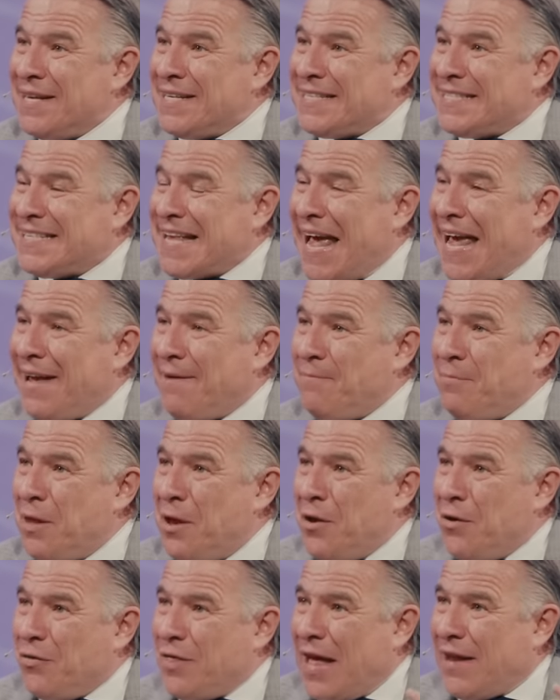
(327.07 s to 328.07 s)
sang
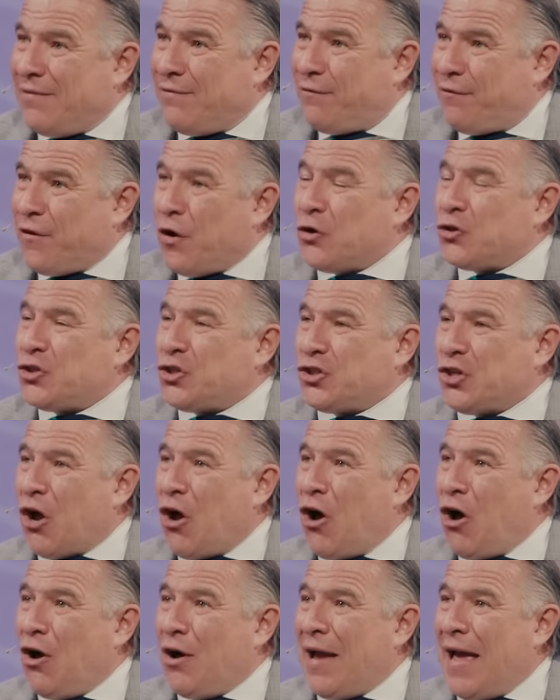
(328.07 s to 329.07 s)
that first
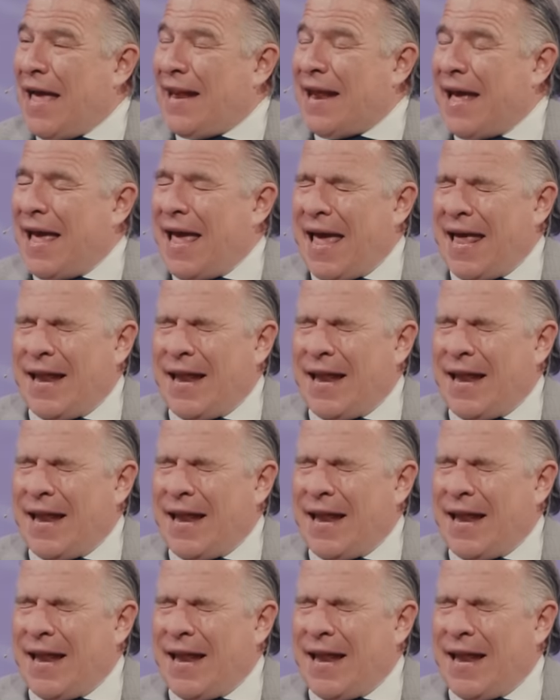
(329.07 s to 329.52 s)
song, and, I,